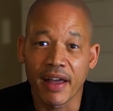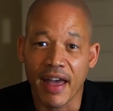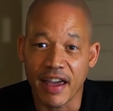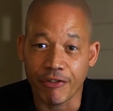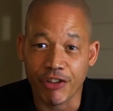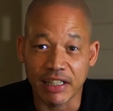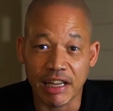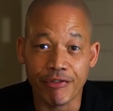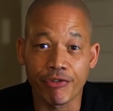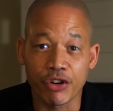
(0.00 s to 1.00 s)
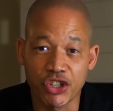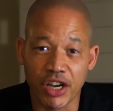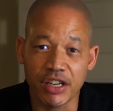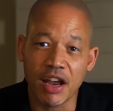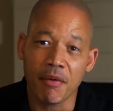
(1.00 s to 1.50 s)
And if you live in
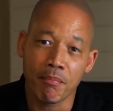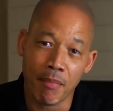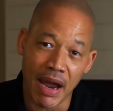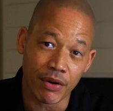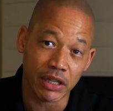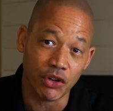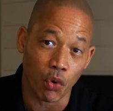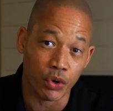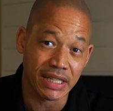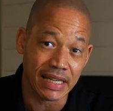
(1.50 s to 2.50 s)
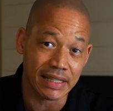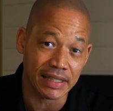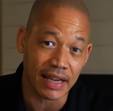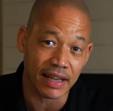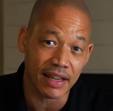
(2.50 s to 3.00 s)
Virginia, Maryland, or
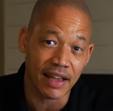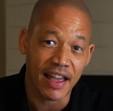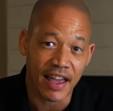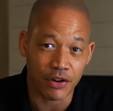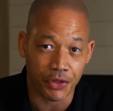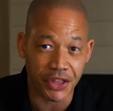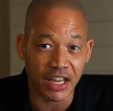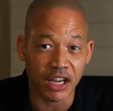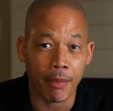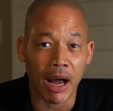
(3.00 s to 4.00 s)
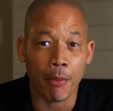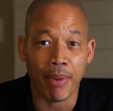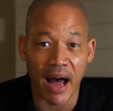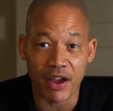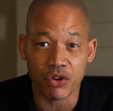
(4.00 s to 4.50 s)
DC and are thinking about
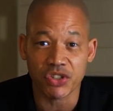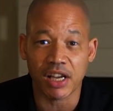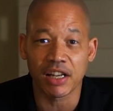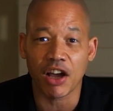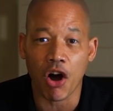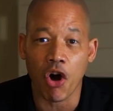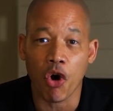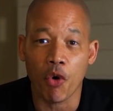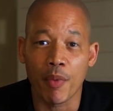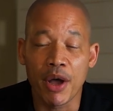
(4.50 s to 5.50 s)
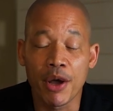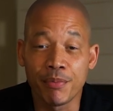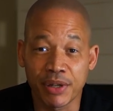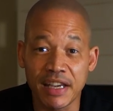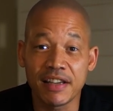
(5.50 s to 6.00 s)
buying or selling a home,
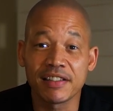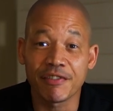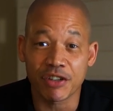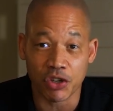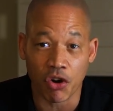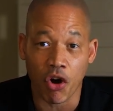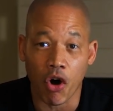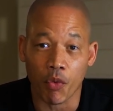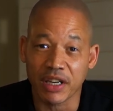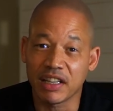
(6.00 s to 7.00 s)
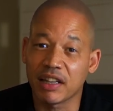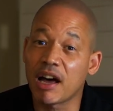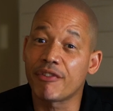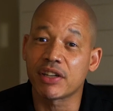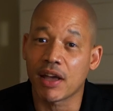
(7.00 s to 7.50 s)
please give us a call. We'd
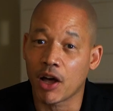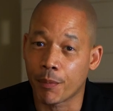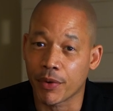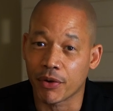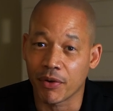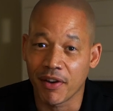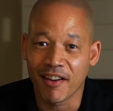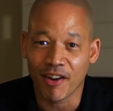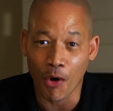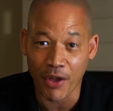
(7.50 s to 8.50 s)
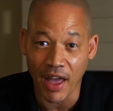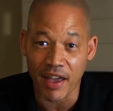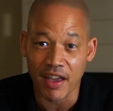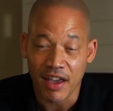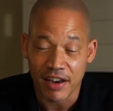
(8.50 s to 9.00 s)
love to help you.
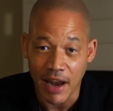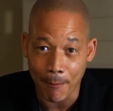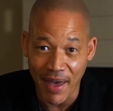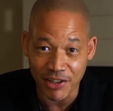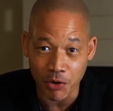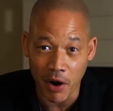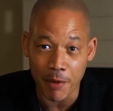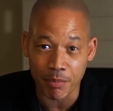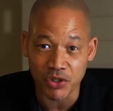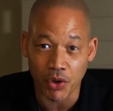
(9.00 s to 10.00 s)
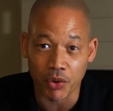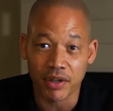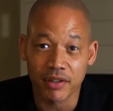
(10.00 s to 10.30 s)
Okay, now back to our episode.